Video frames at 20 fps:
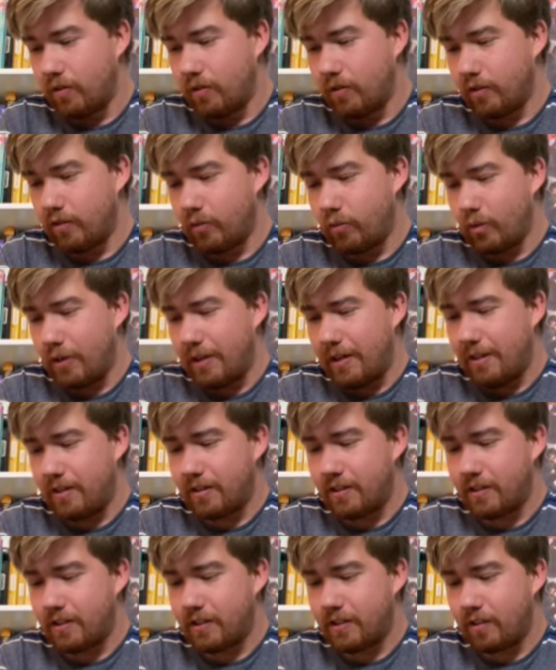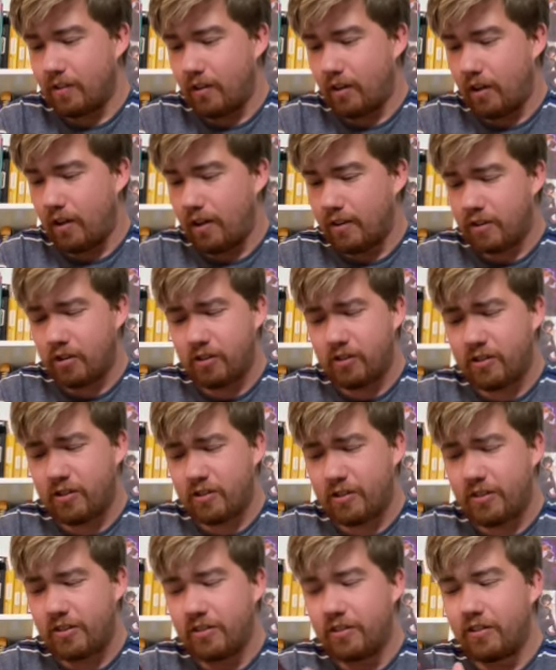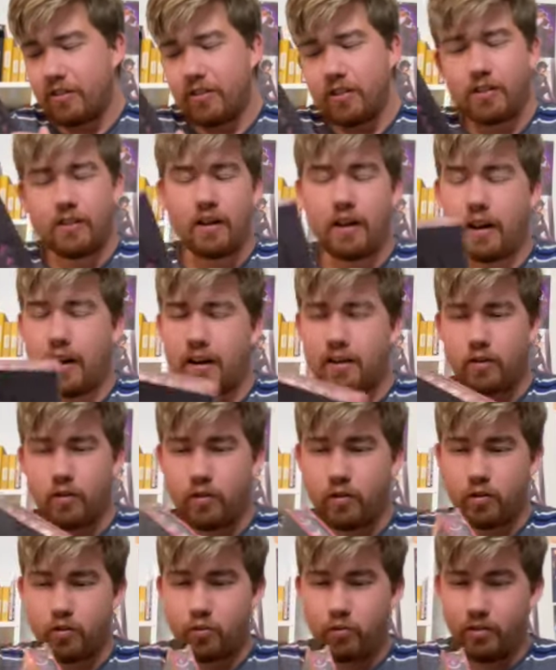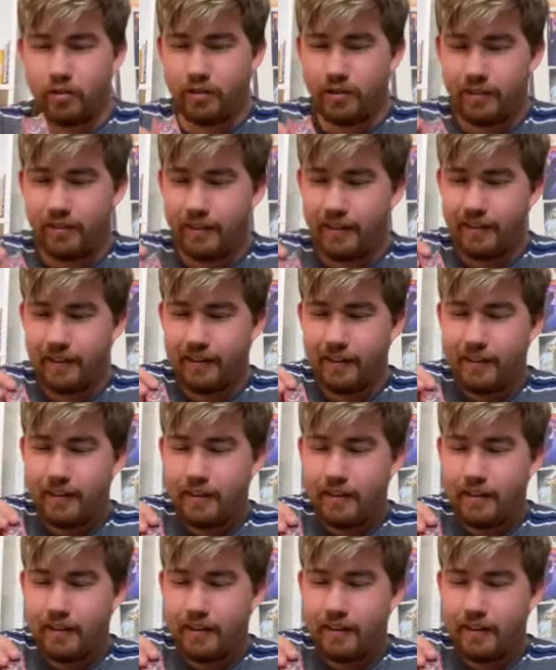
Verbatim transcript: wins Oscar? I don't know.